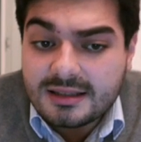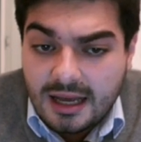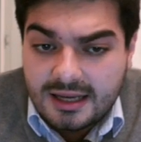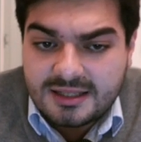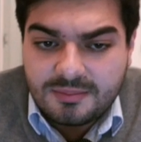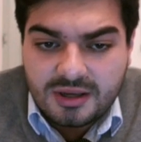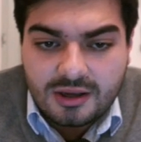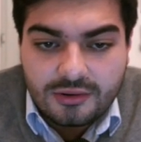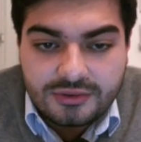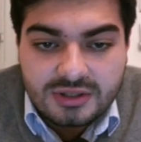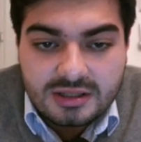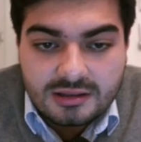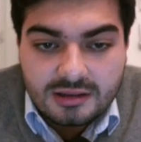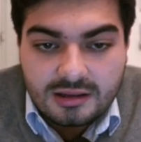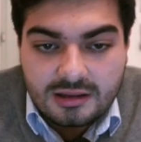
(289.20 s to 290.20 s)
nice
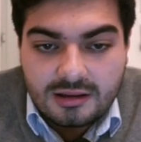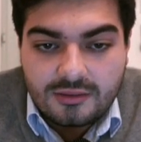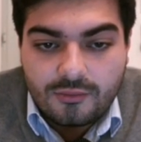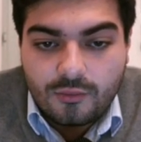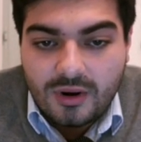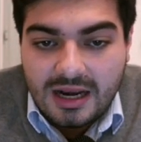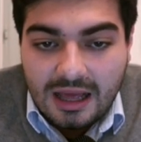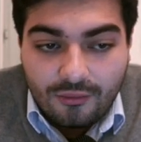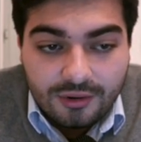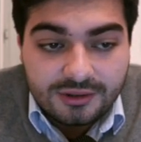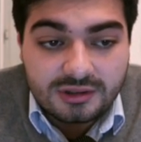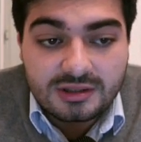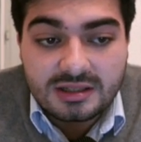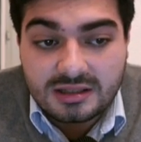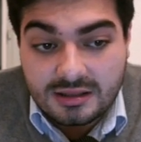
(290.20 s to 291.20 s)
because uh, when I
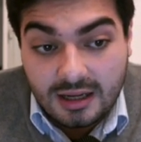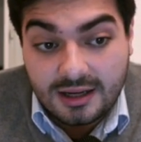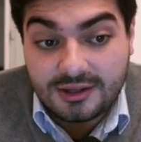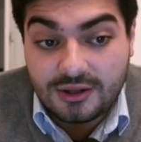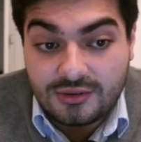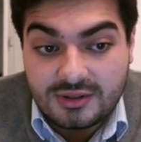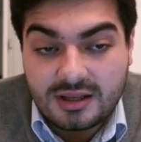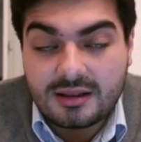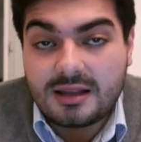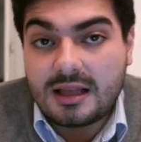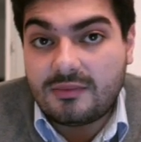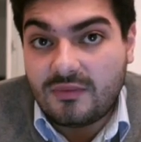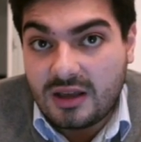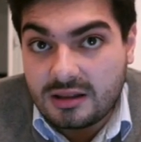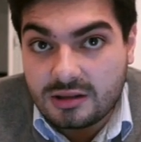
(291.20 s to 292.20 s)
want to start using the
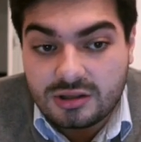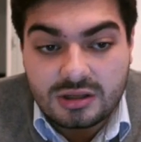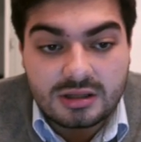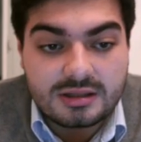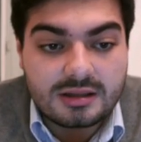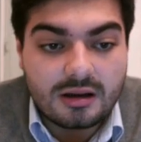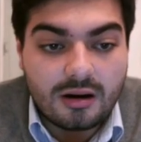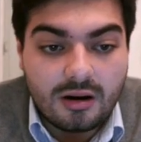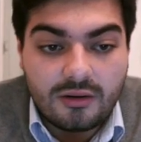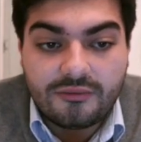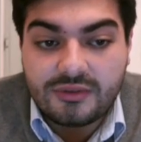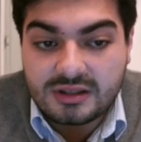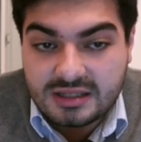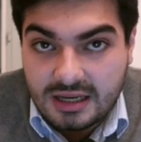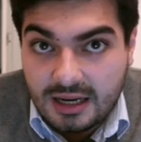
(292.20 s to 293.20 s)
advantages
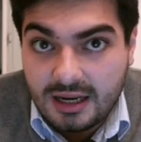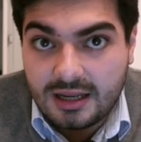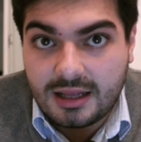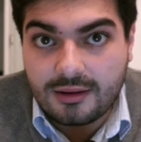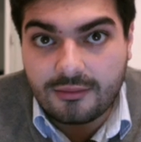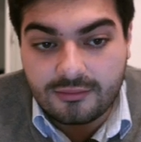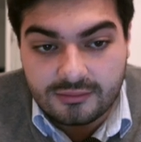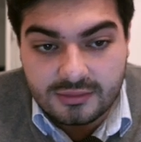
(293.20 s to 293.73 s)
of the tiling